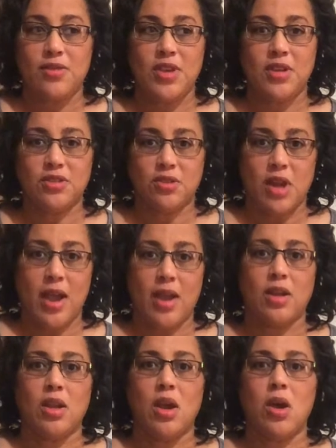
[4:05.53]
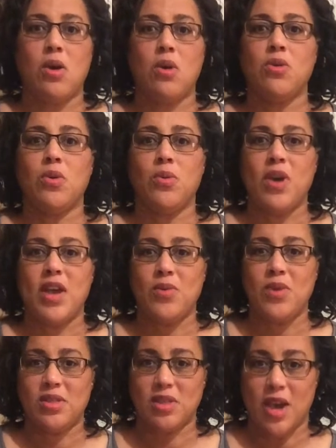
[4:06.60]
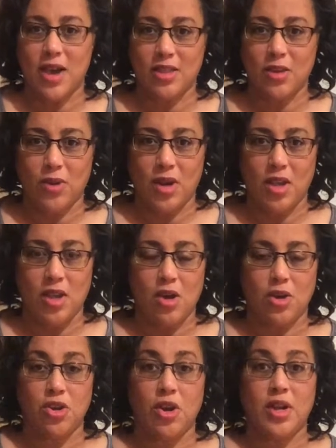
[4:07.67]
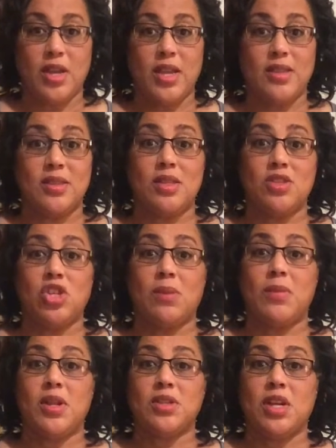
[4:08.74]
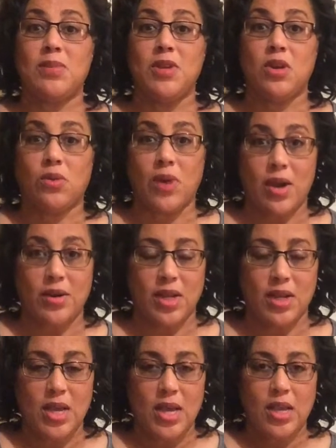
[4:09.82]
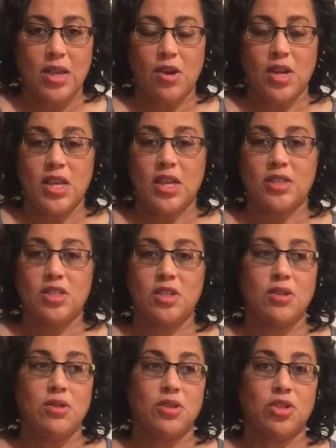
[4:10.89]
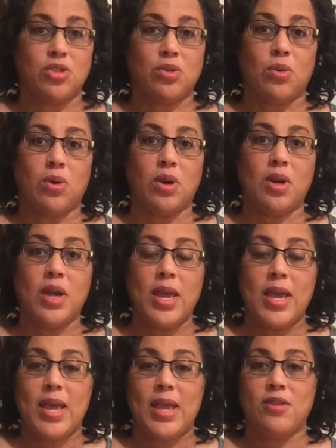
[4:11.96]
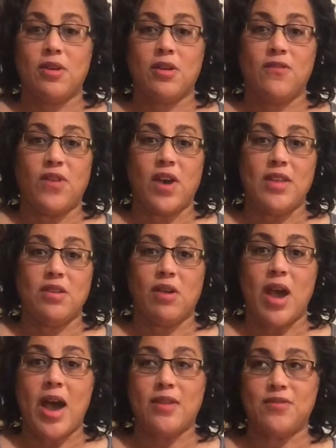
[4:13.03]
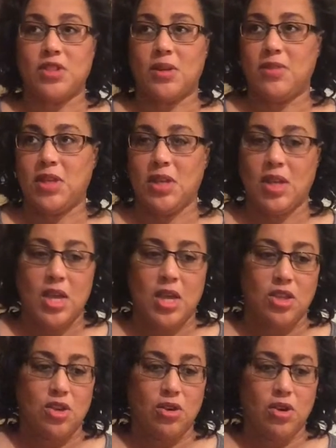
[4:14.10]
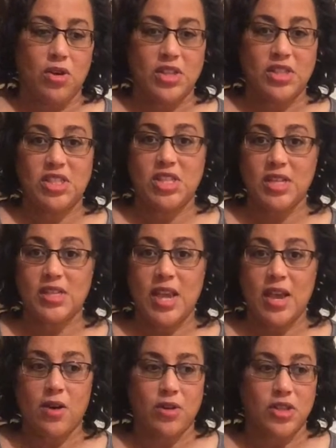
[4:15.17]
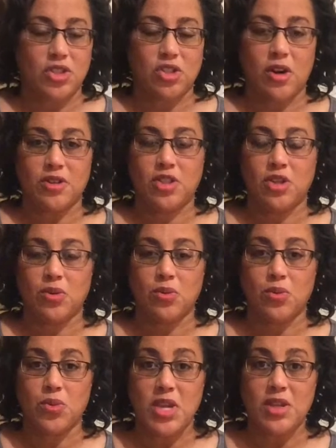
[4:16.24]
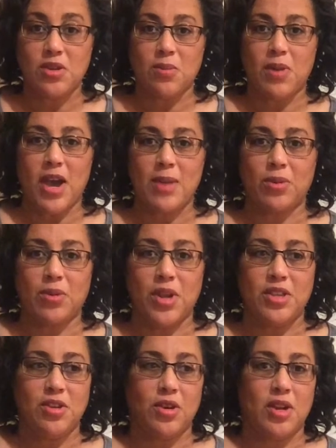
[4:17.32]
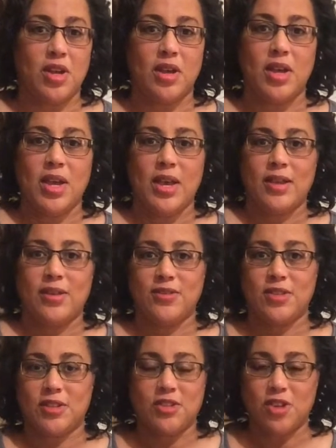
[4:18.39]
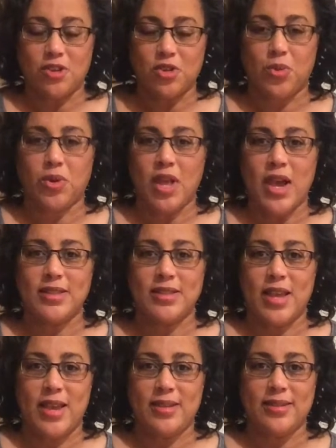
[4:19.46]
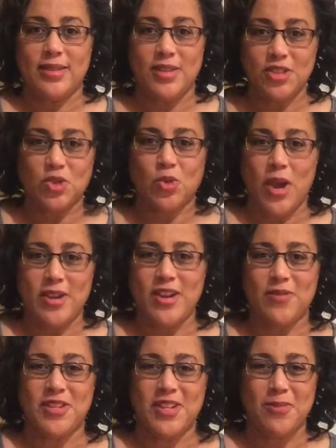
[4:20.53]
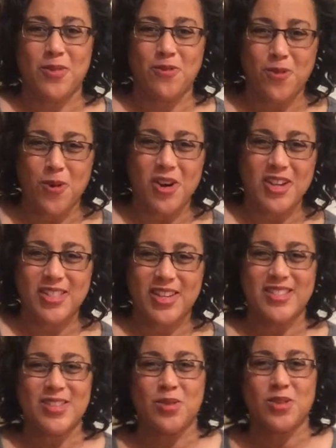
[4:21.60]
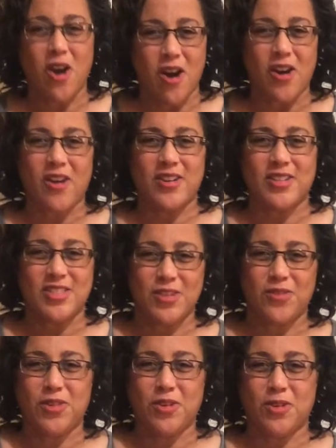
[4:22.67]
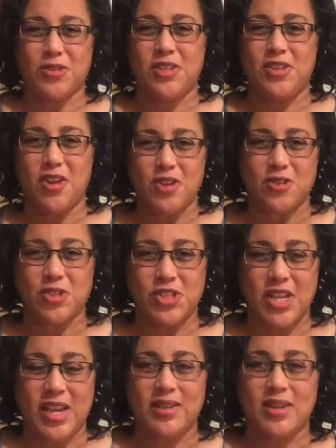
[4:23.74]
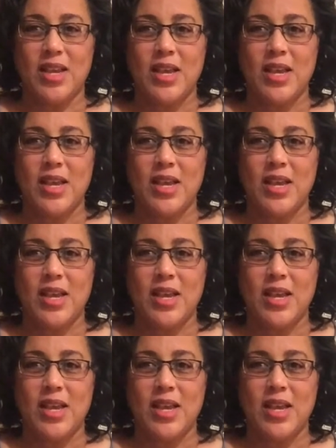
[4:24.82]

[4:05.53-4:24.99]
Things are not going to go the way we thought they were going to go. You're going to get to the gym and it's going to be crowded. You're going to get to the store and you're going to find they're out of something. You're going to sit down and start to read your Bible and you're going to start to realize that this is why you never did it before. It's because it was hard and it's difficult and you don't understand.